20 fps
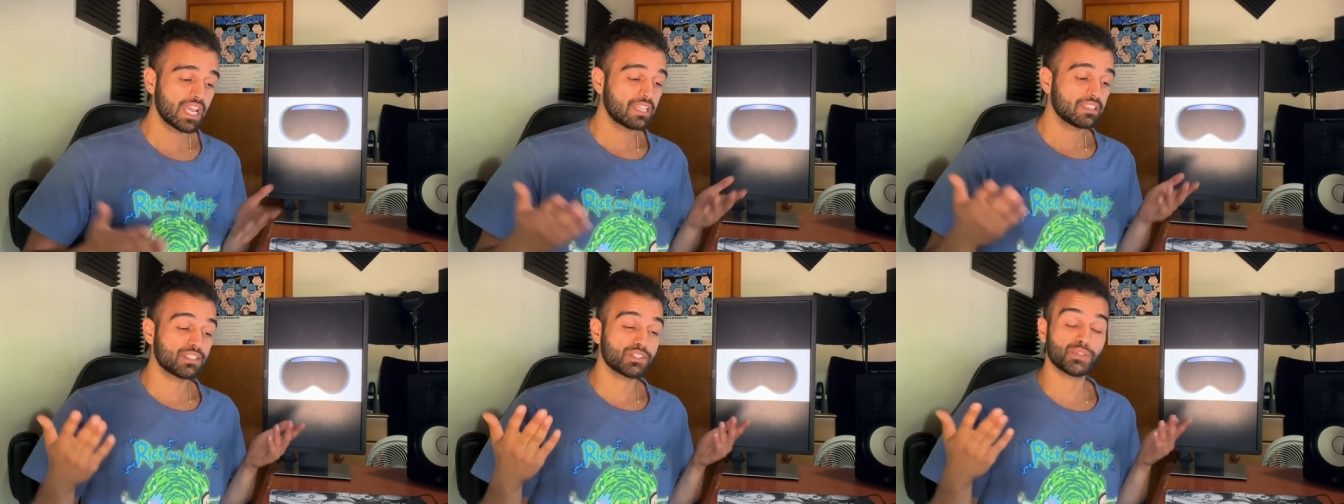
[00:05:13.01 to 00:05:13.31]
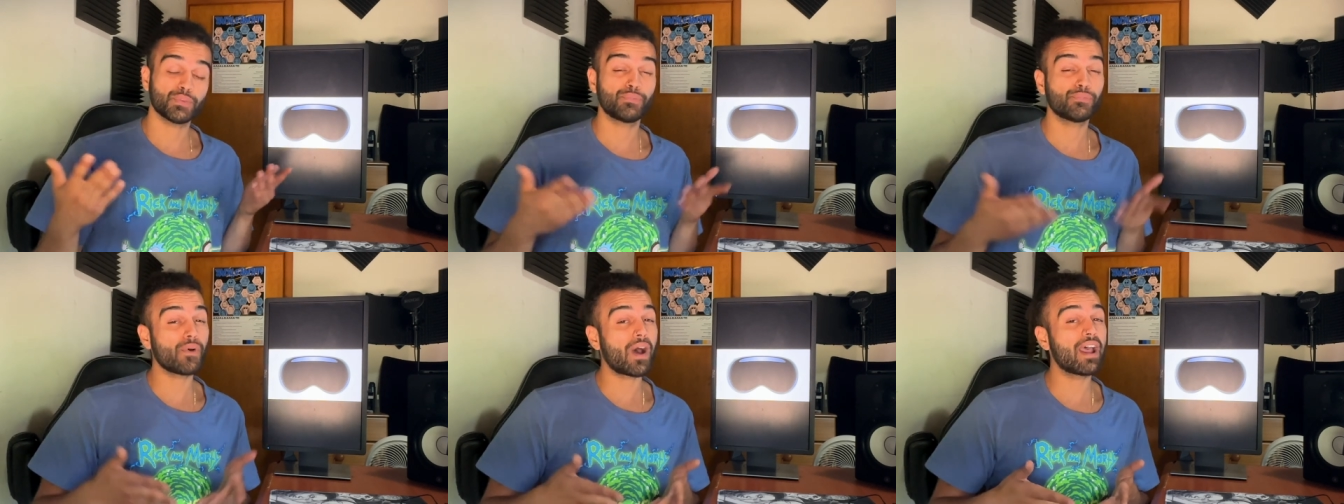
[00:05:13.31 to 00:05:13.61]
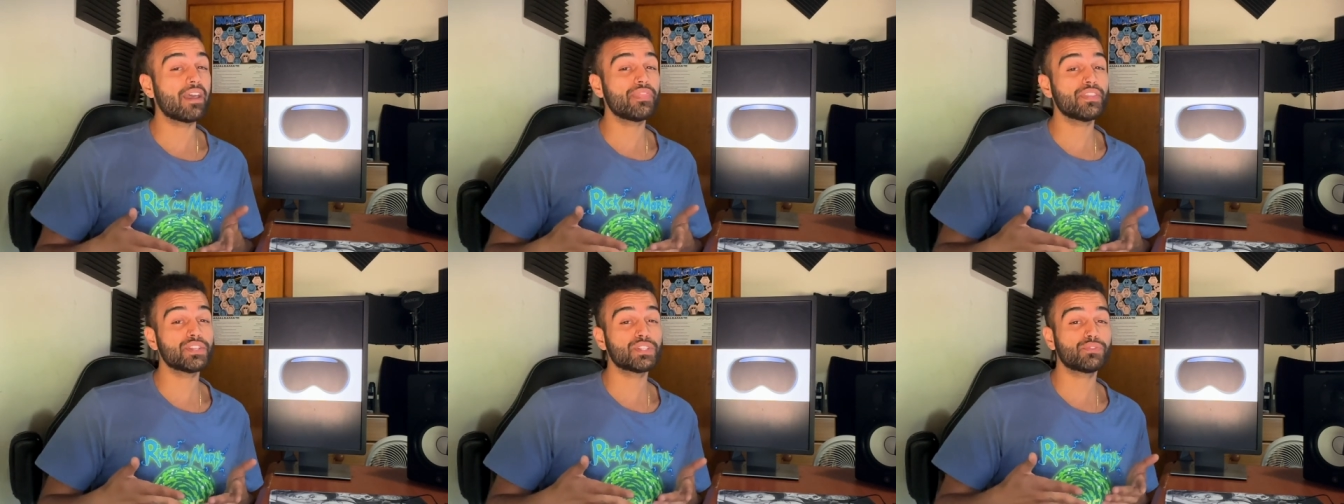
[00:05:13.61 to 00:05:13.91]
Did you
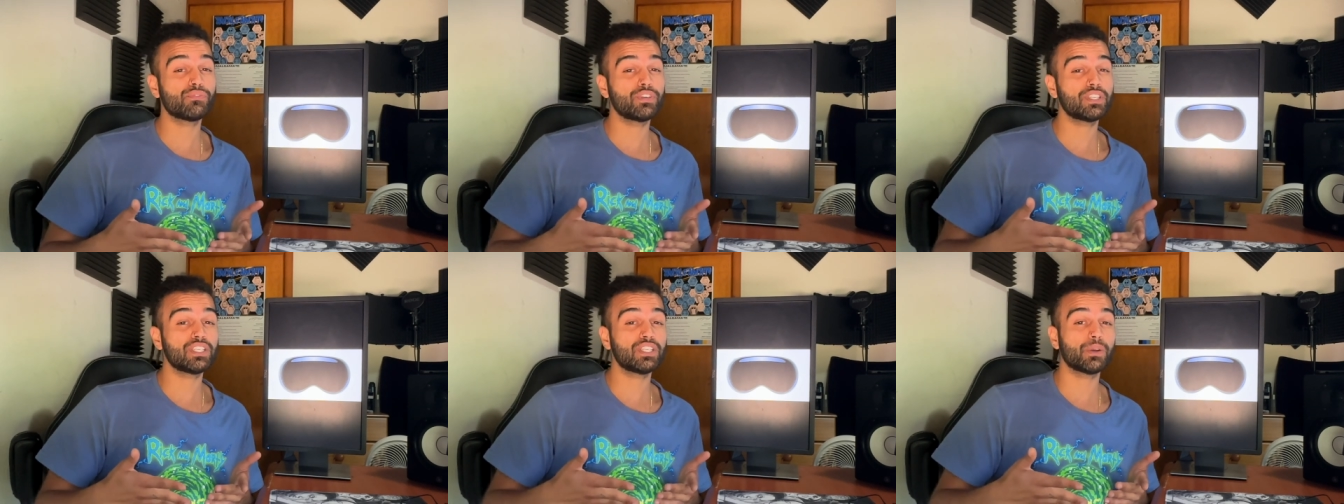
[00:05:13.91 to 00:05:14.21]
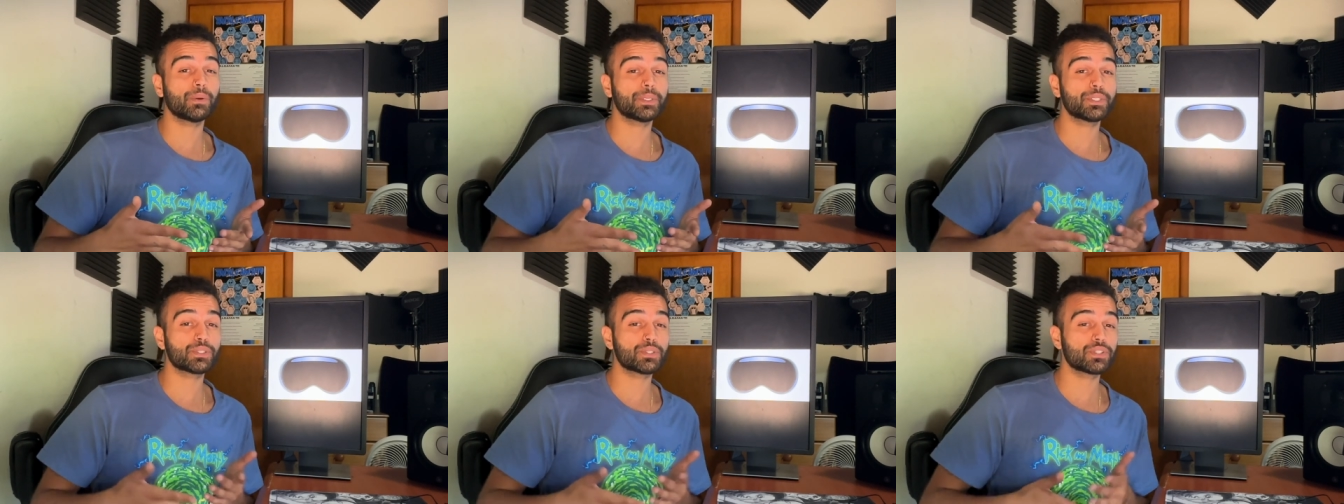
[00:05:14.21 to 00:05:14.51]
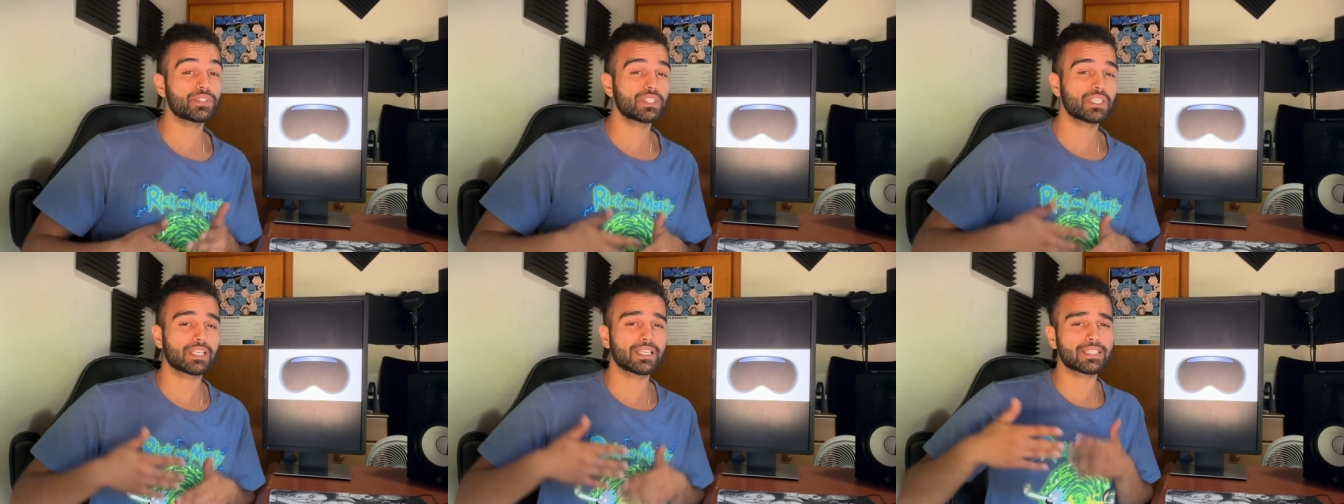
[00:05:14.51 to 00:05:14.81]
find this video
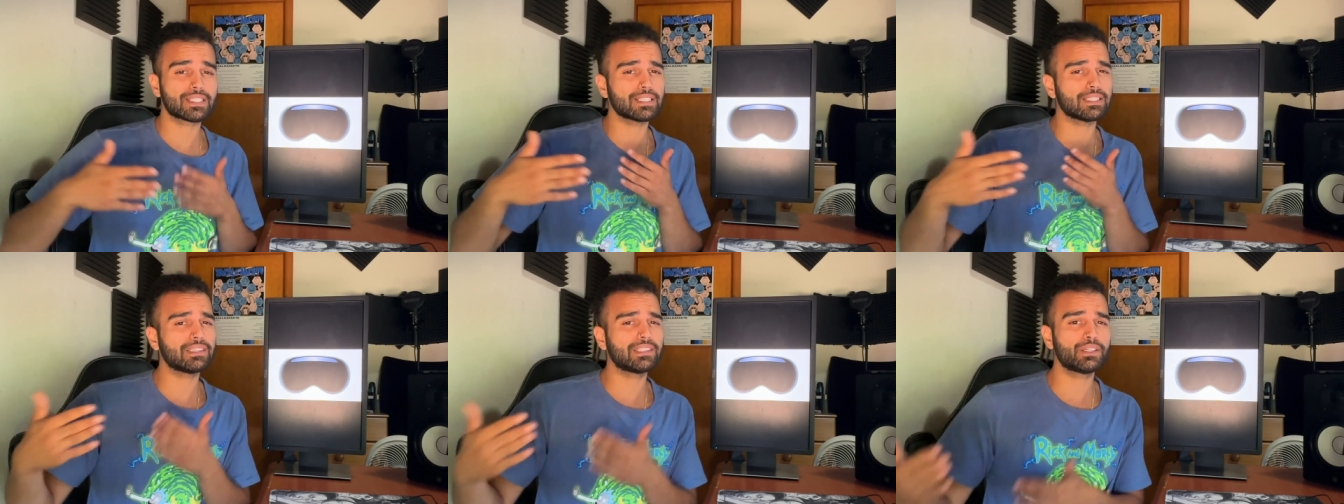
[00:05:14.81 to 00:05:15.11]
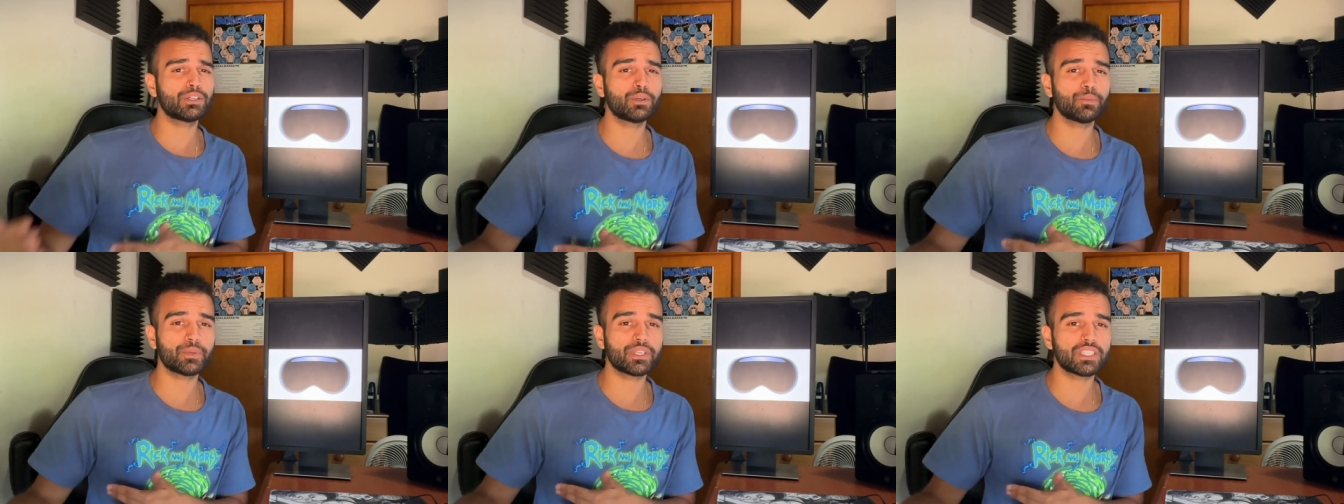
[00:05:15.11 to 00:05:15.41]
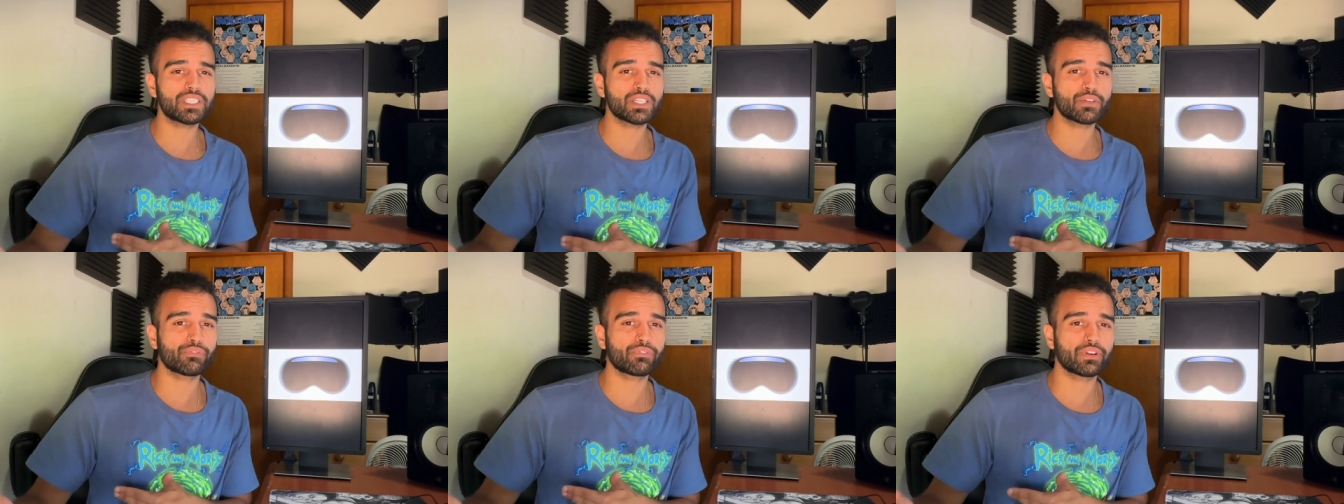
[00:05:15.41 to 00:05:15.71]
interesting? It's a little bit
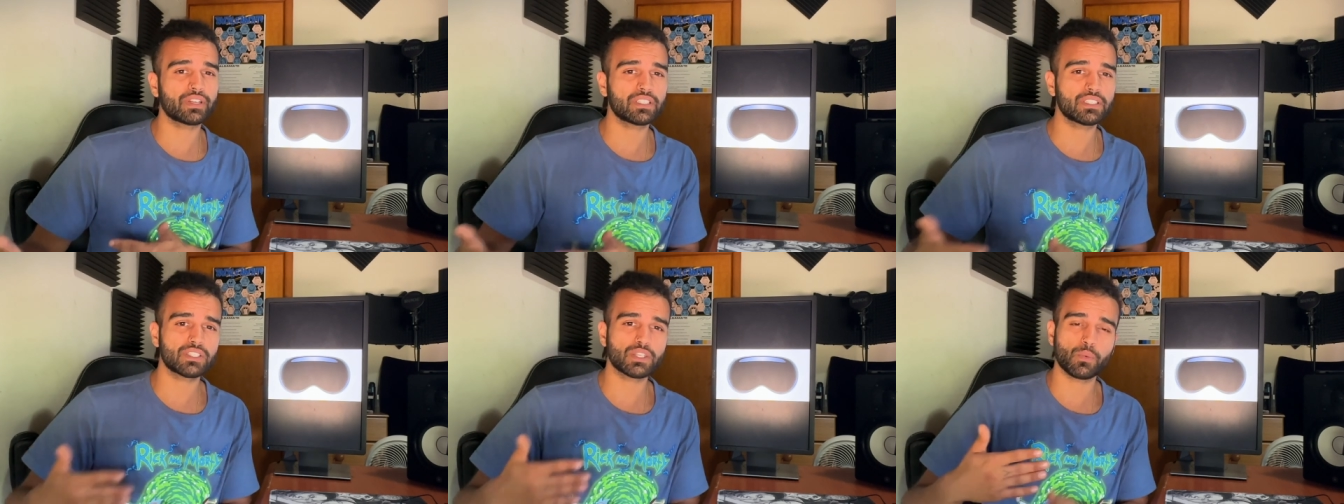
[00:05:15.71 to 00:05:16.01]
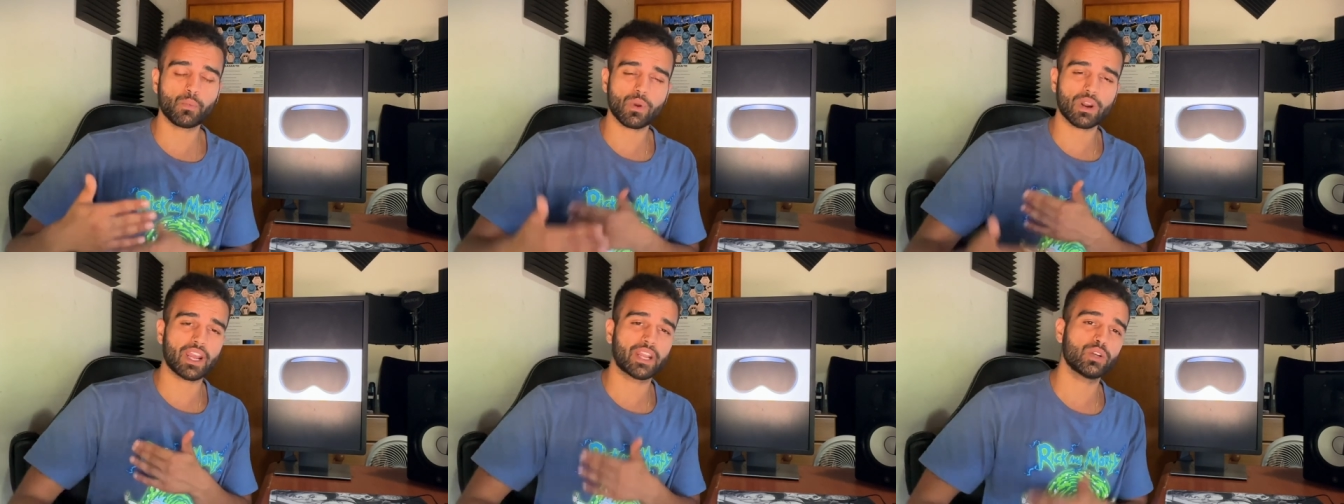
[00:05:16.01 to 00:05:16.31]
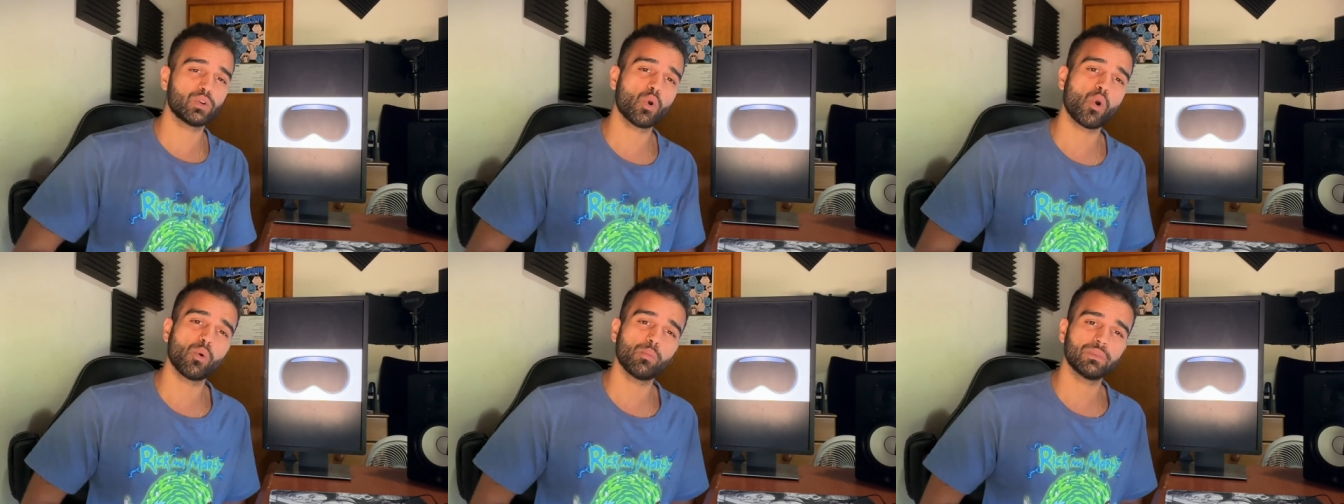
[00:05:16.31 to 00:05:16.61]
different to what I
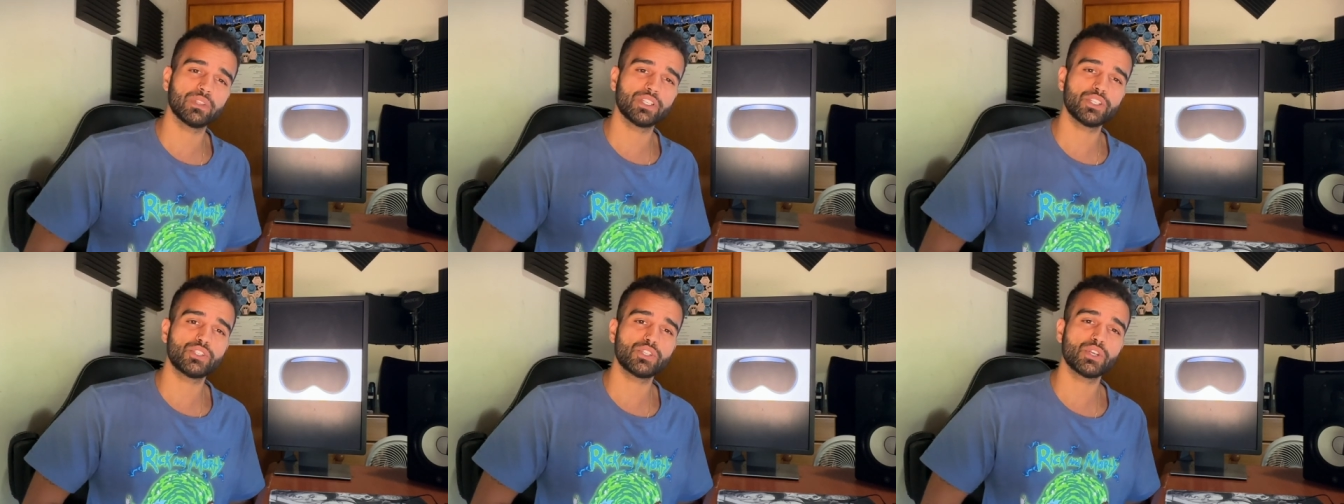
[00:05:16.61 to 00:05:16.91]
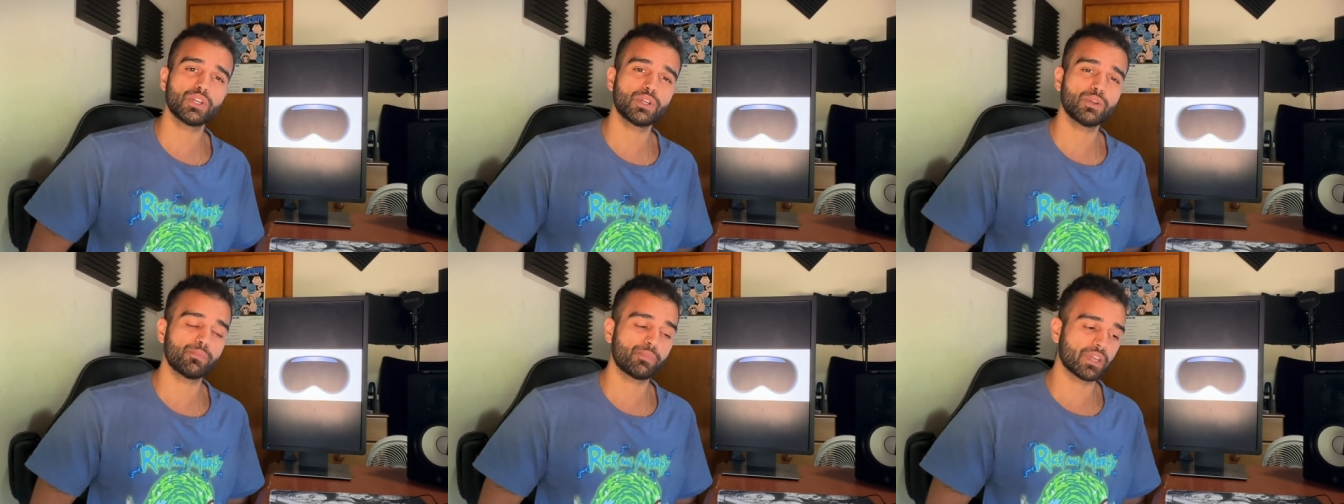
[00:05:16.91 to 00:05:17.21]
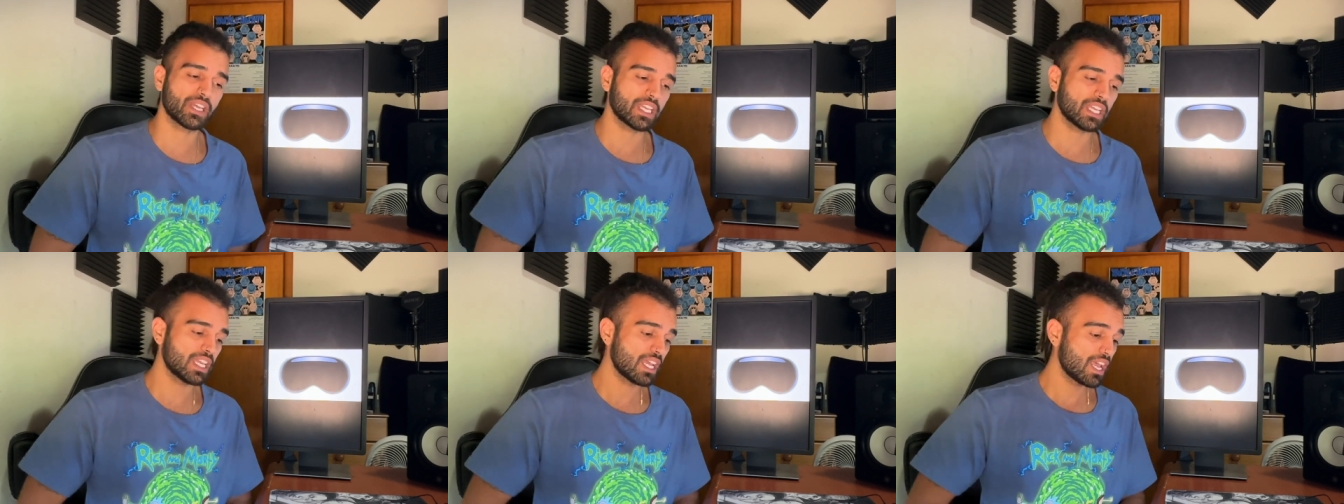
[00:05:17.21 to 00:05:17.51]
normally do,
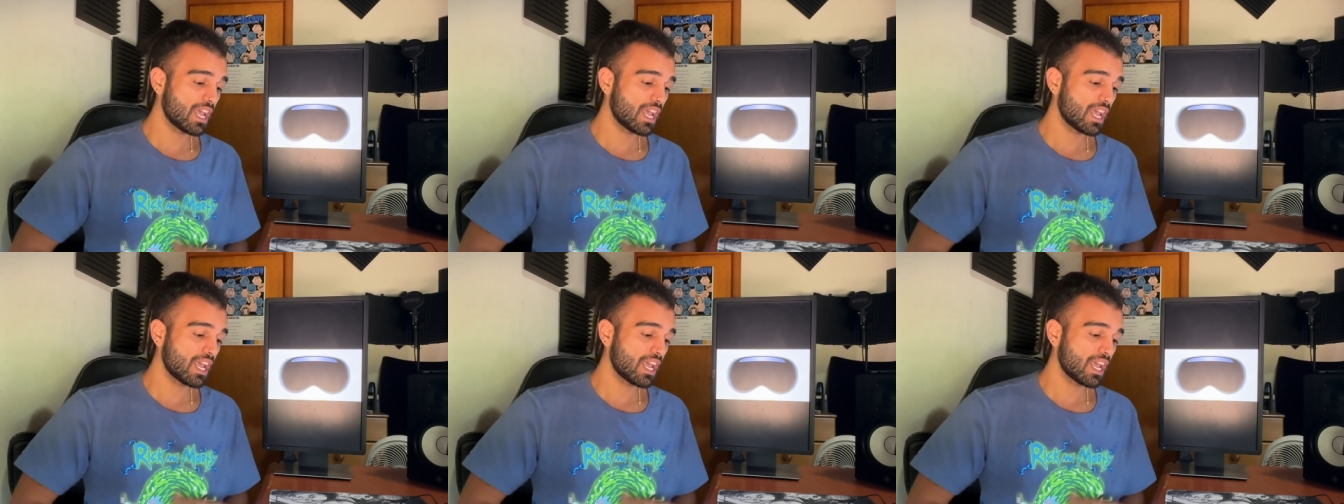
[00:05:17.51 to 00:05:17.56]
but